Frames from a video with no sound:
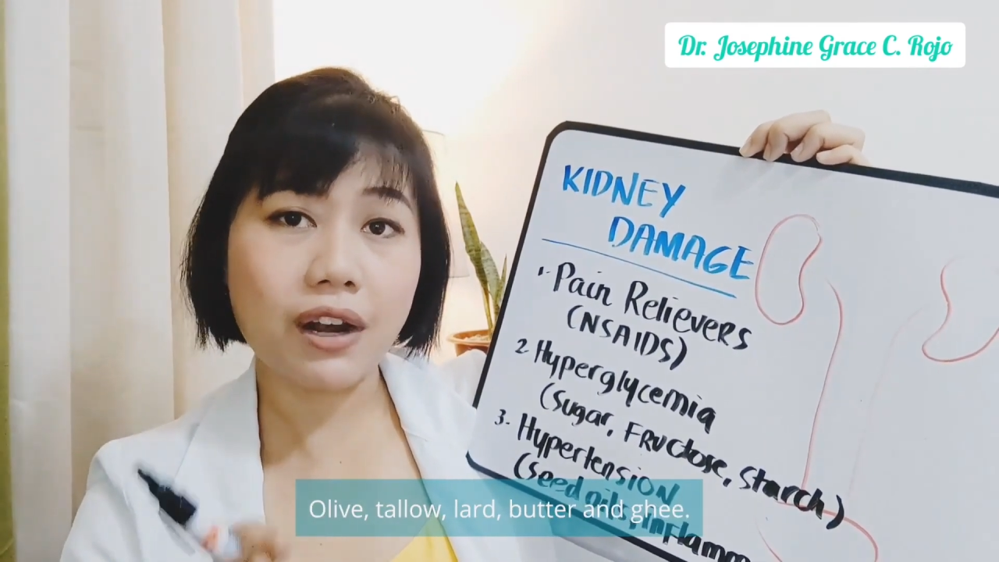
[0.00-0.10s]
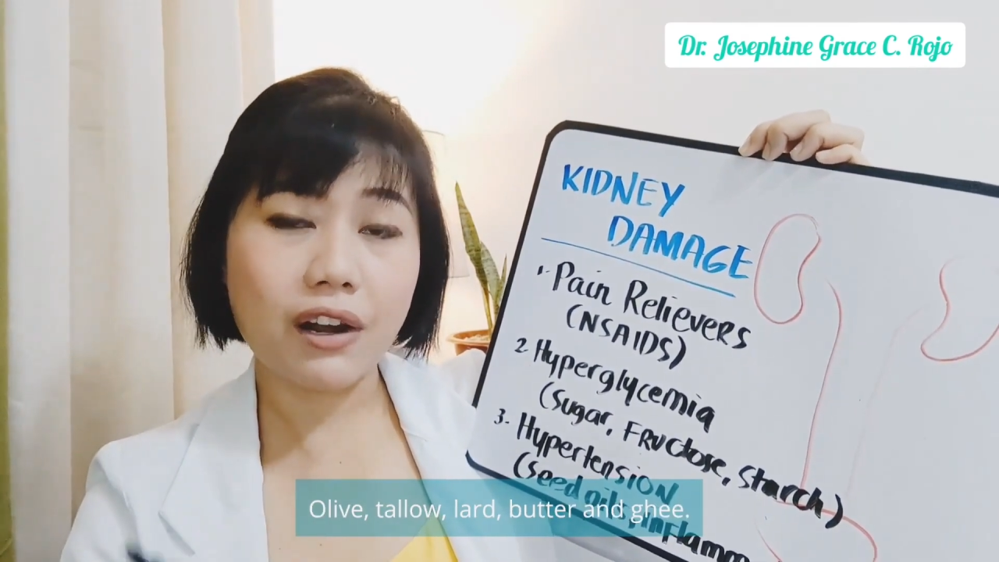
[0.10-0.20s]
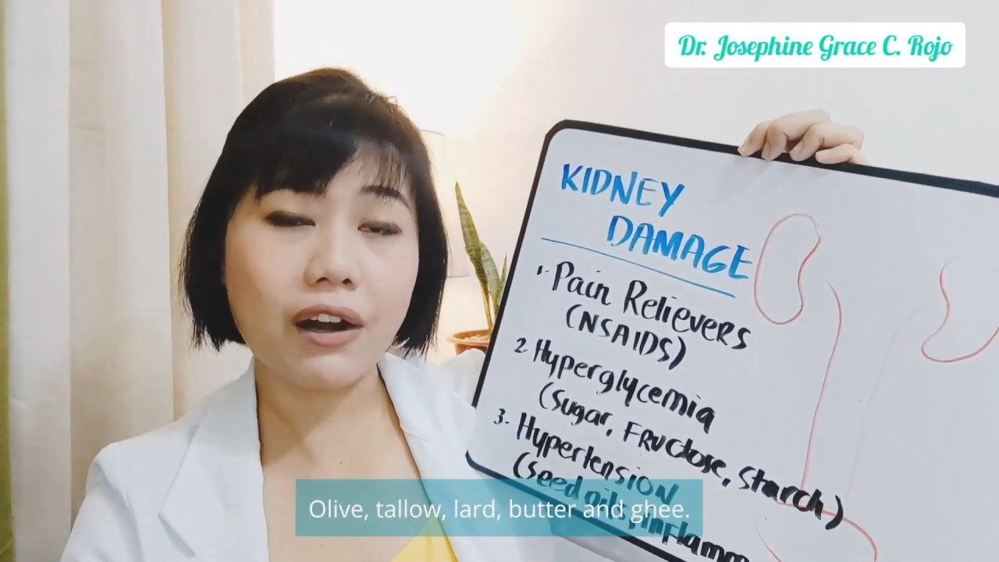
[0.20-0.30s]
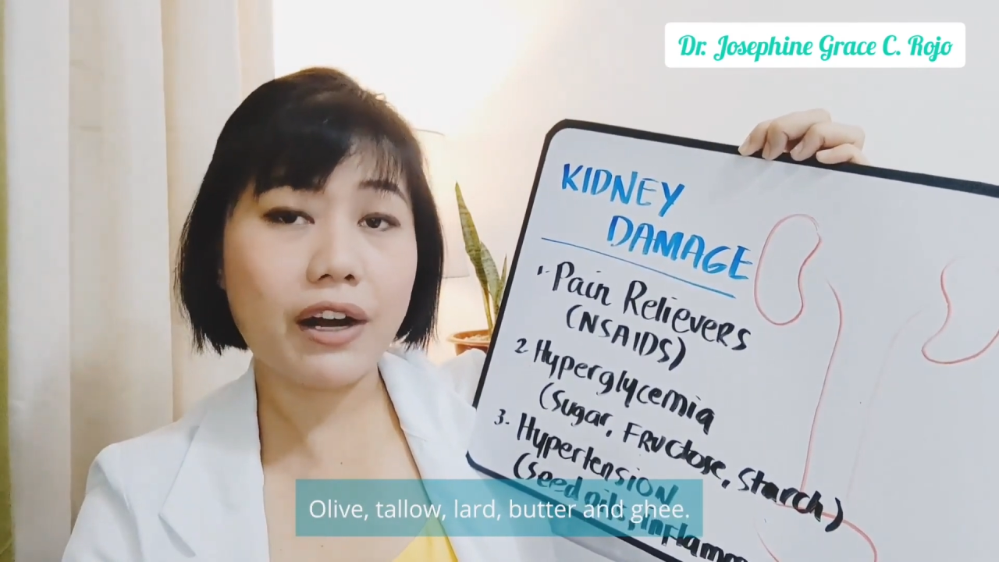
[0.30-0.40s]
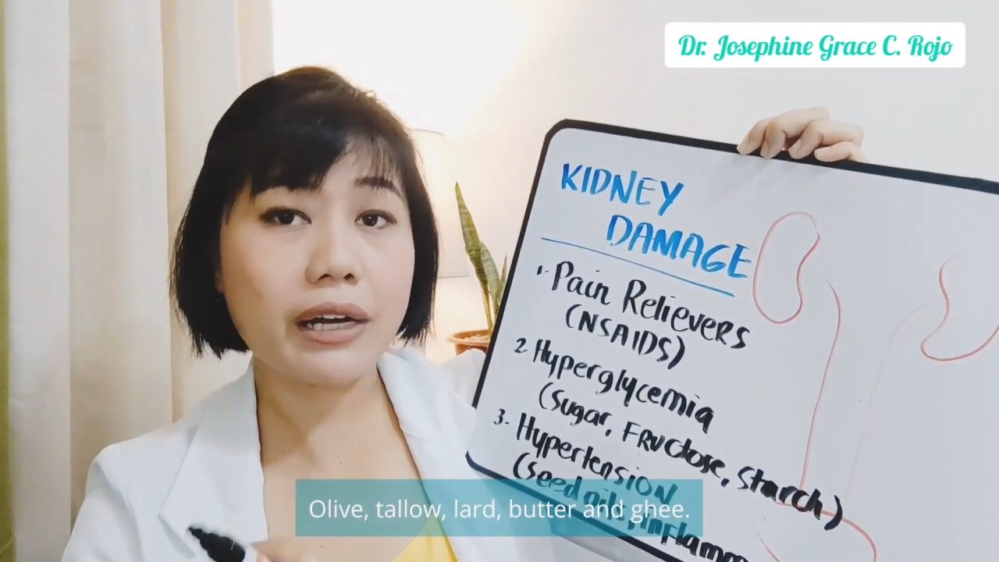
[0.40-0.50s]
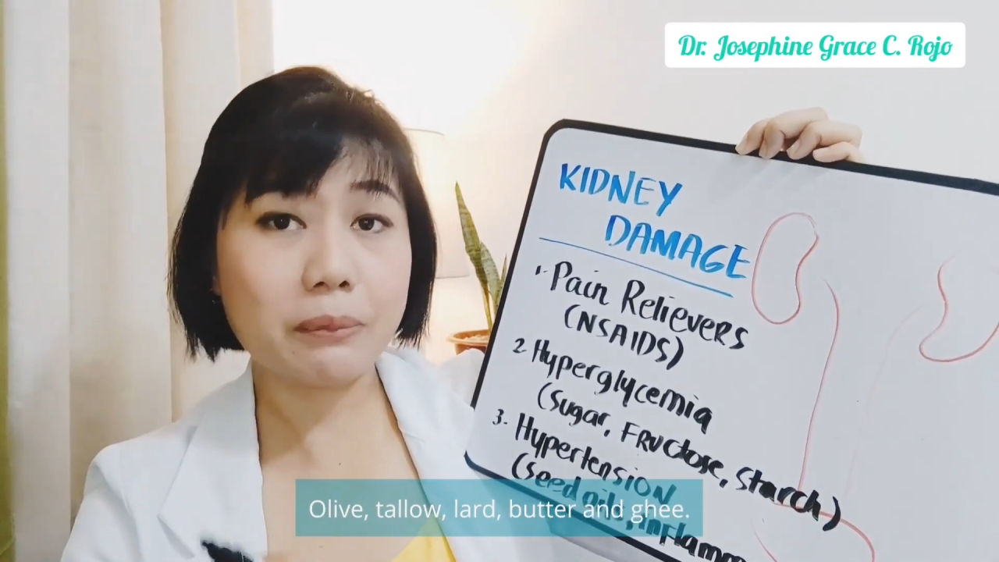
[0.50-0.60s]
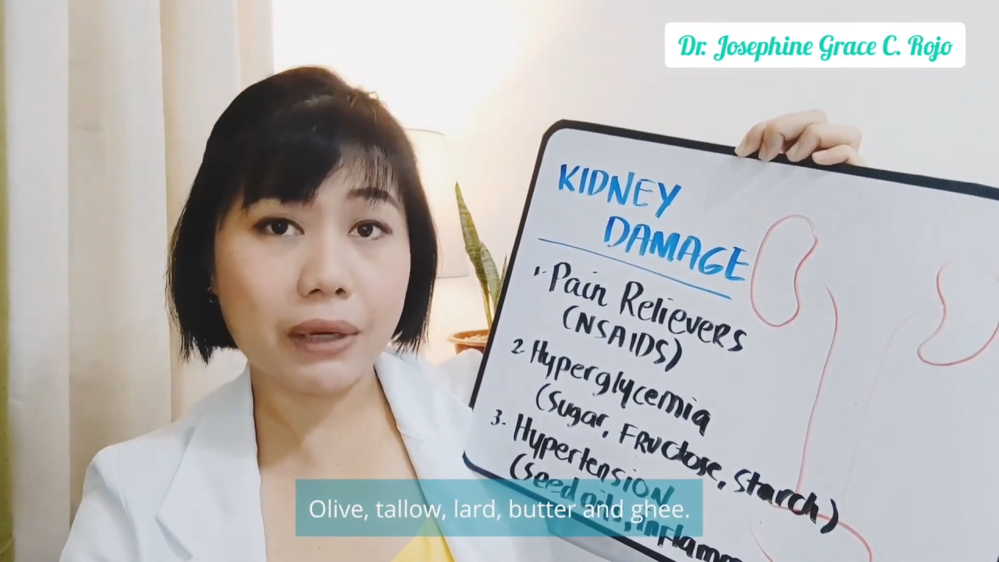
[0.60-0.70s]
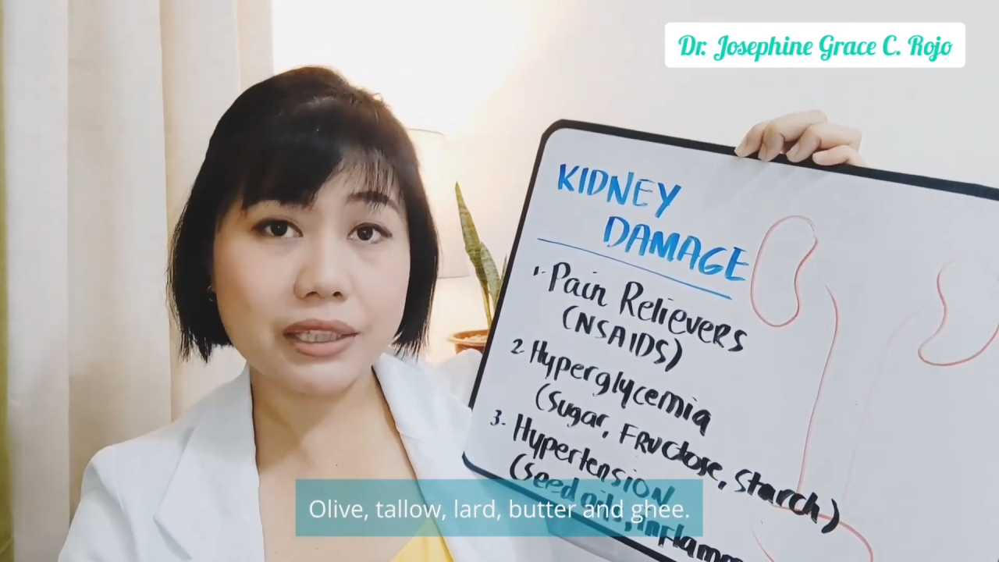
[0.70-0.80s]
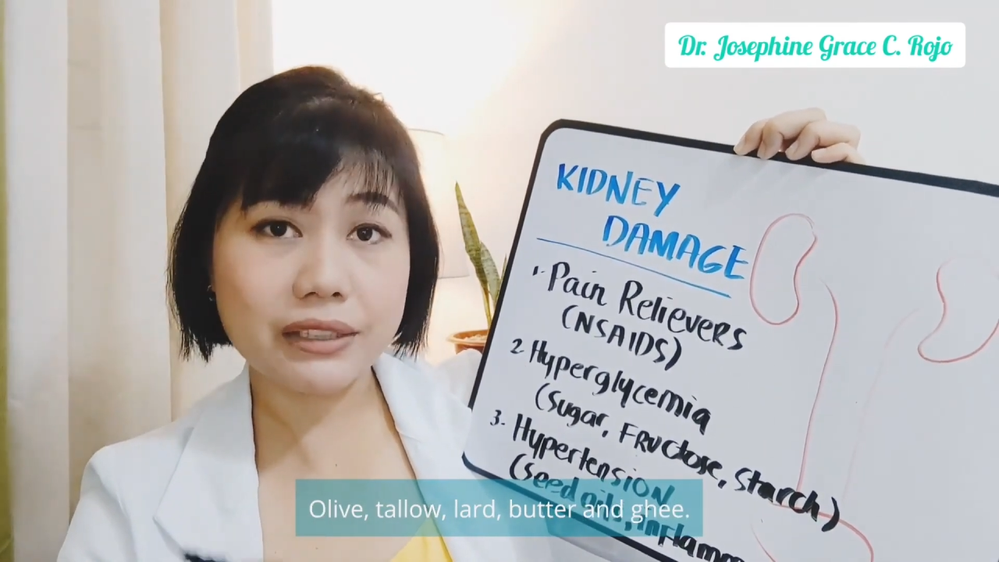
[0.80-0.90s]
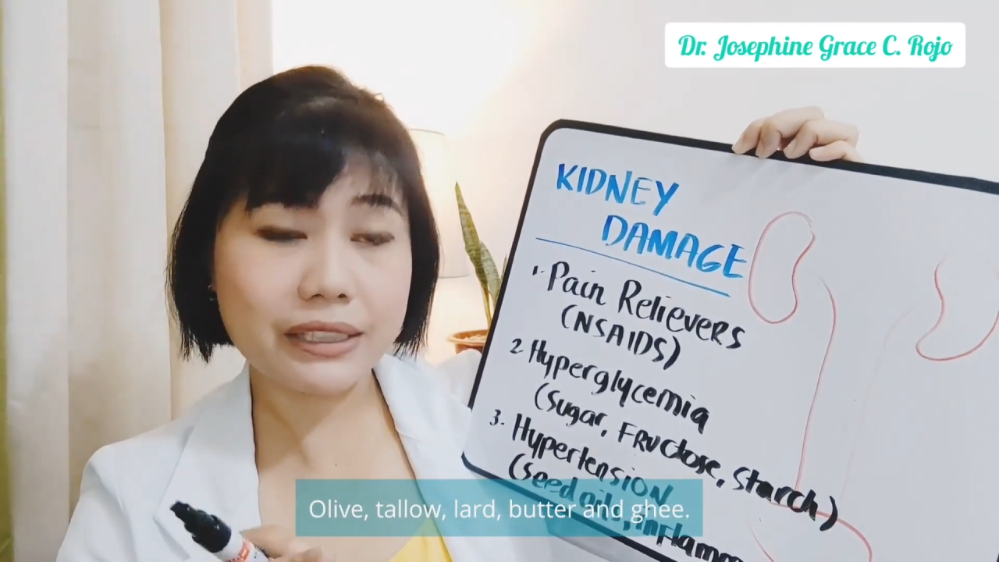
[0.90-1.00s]
lard,
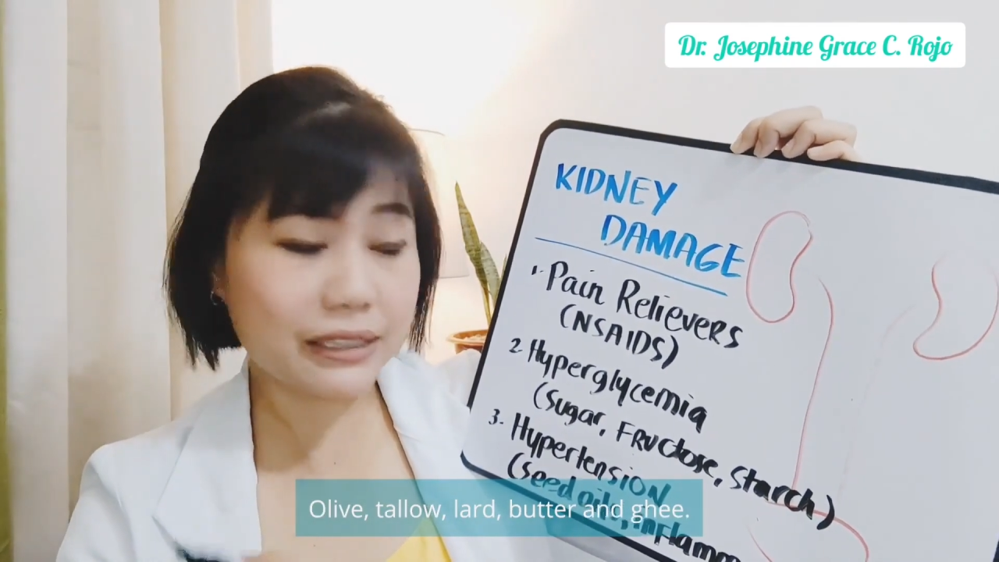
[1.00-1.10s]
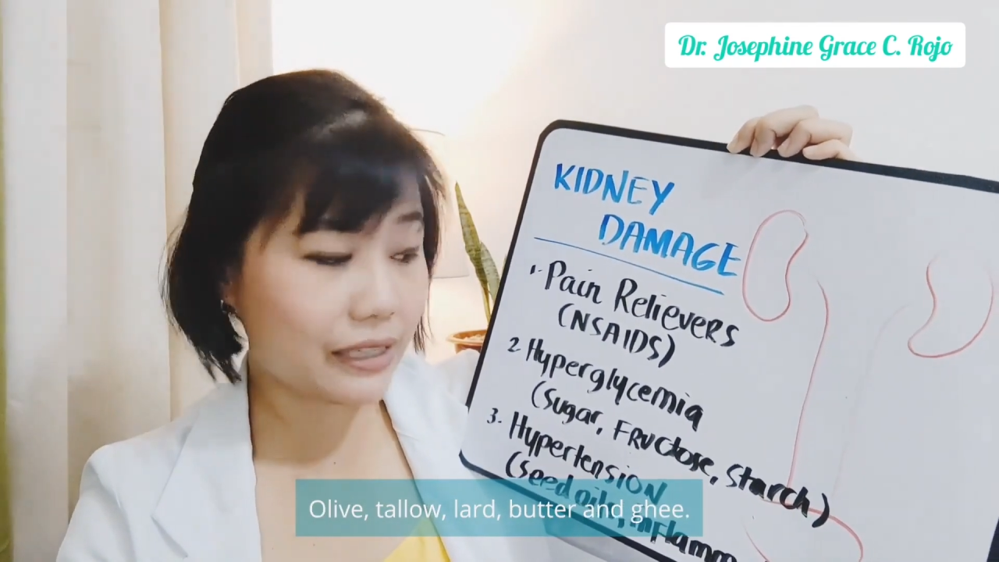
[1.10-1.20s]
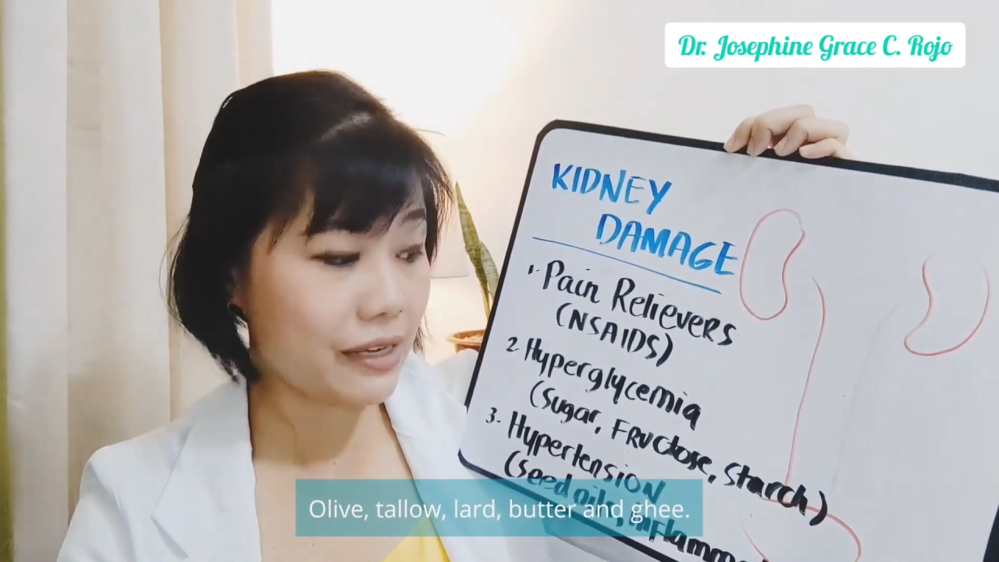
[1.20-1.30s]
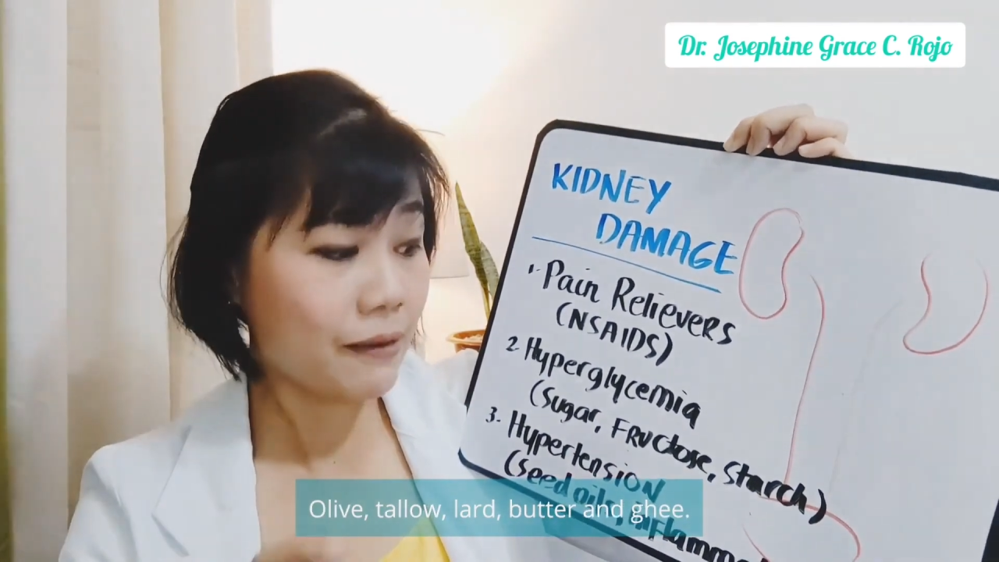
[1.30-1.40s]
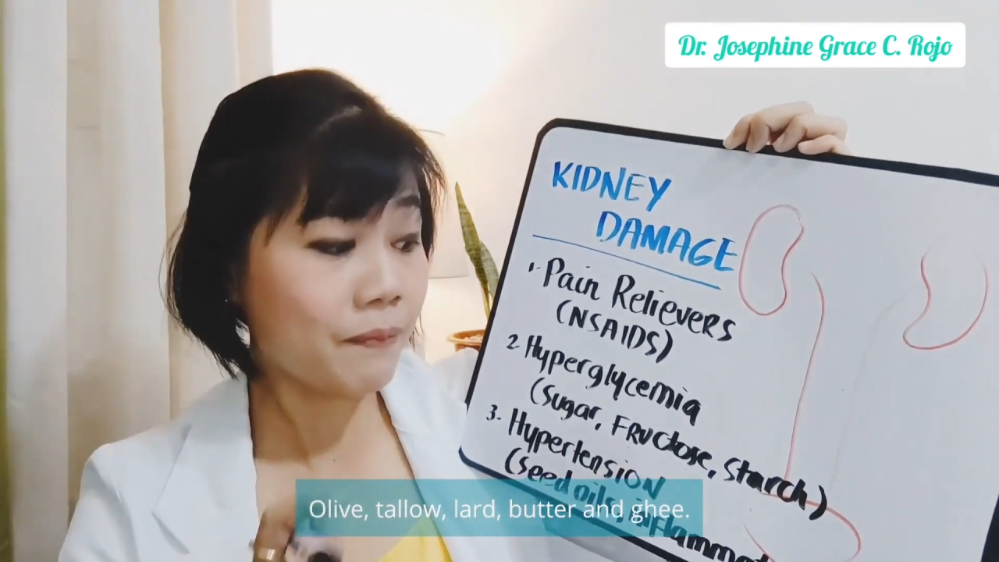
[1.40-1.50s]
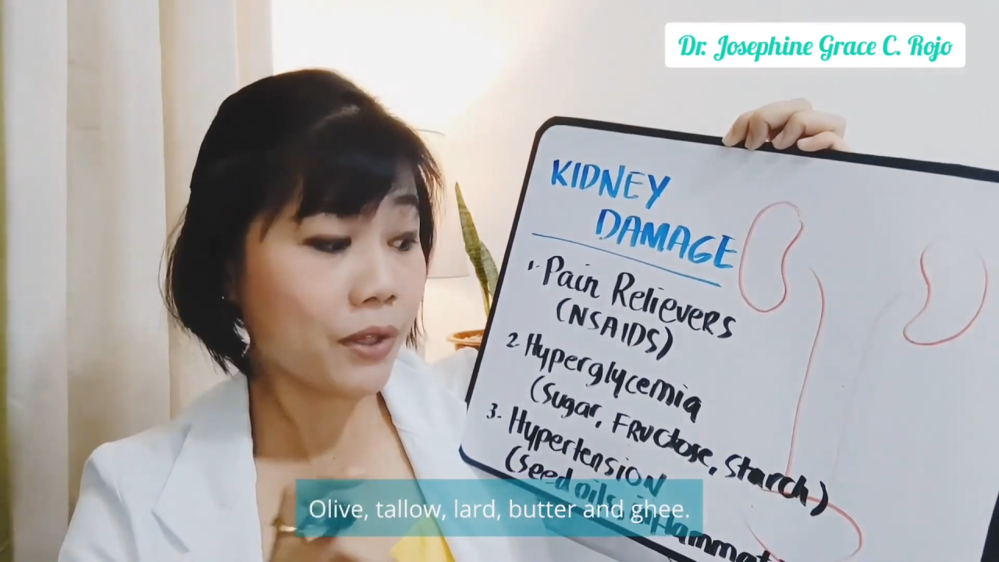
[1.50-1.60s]
butter, and ghee,